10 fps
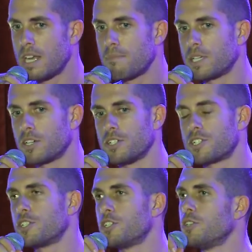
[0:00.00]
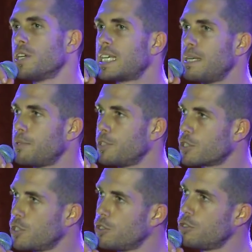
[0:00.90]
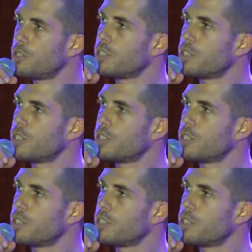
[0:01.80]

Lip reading: because you are keeping your cool,